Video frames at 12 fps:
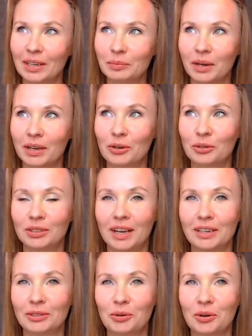in my
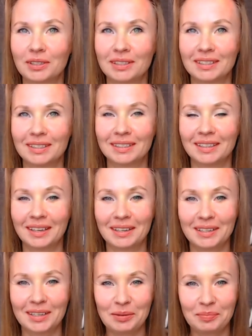online courses and I
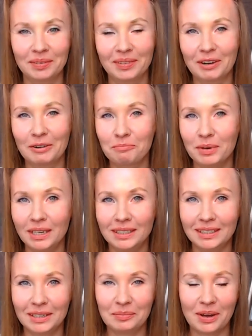keep
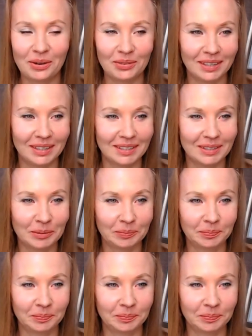repeating about this.